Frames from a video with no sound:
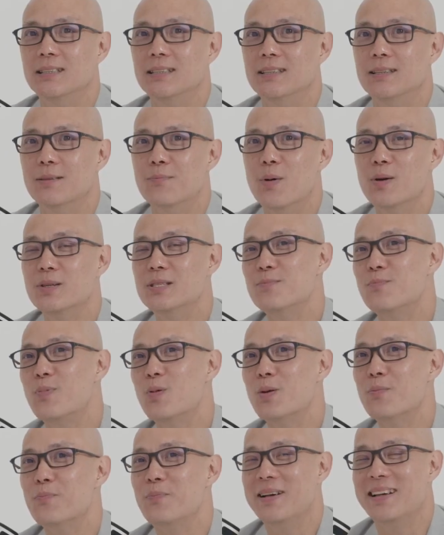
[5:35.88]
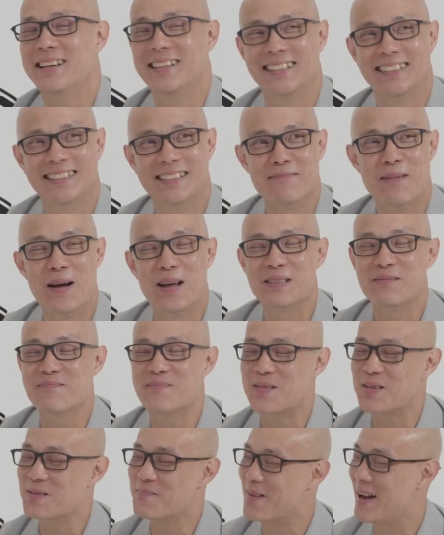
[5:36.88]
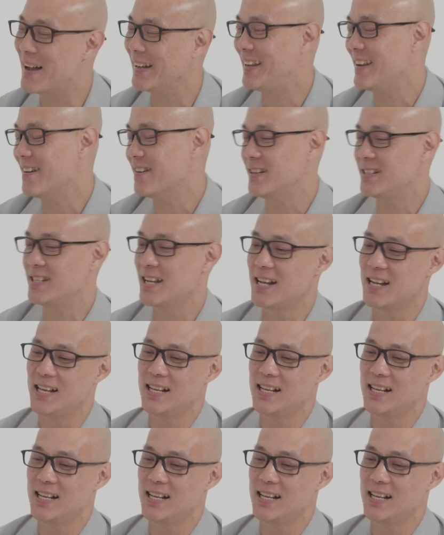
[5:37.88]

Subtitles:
the most important part here is